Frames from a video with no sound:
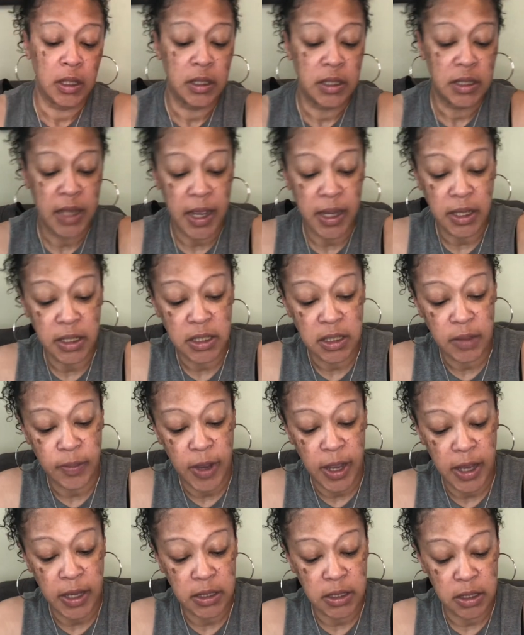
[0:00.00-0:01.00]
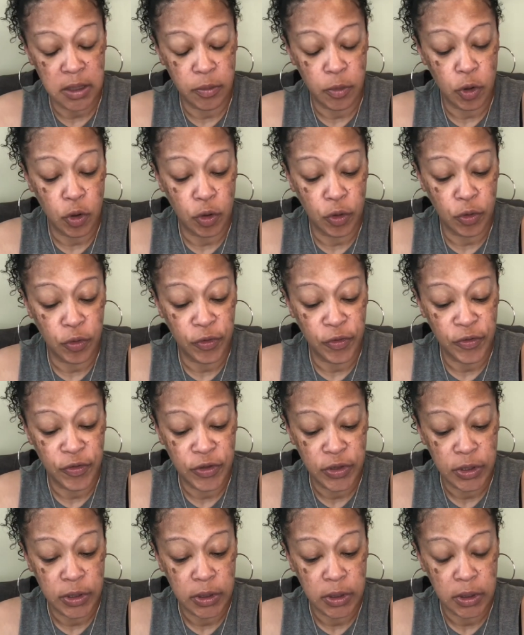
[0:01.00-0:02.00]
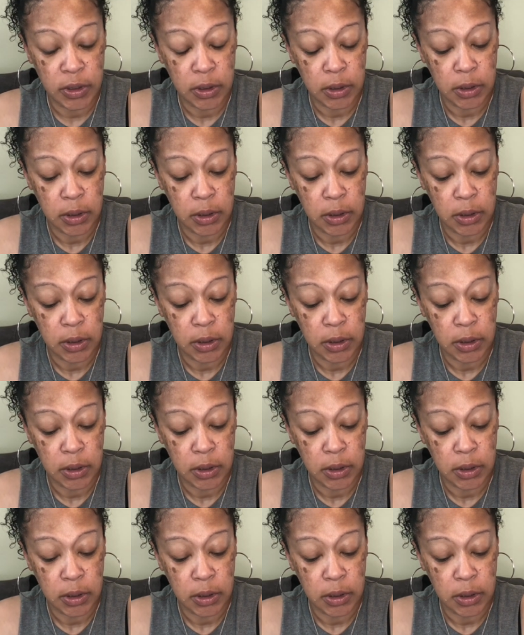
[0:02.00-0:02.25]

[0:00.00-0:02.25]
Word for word: taken some hasty moves